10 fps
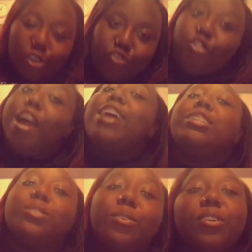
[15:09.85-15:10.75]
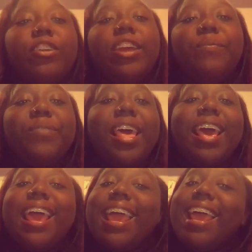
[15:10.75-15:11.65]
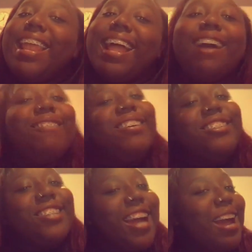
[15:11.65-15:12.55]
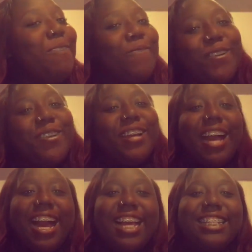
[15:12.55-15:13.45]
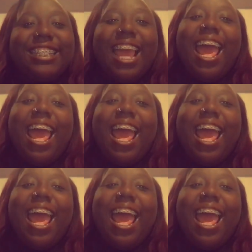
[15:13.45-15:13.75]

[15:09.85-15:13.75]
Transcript: try to order it and I will try for you guys.